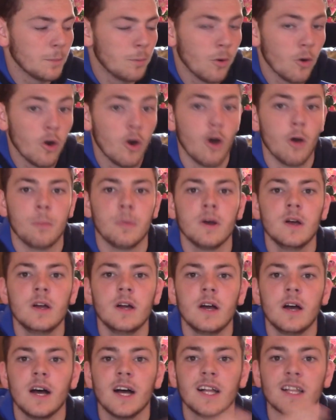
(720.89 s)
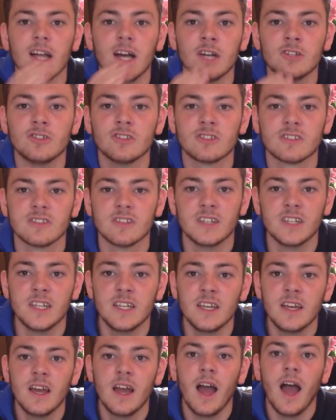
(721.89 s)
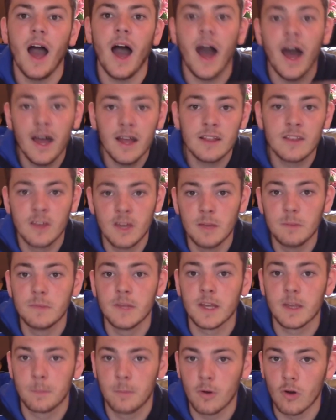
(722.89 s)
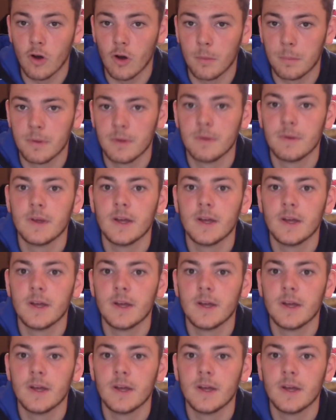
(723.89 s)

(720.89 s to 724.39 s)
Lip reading: Pope? Well, honestly, I'd keep Nick Pope.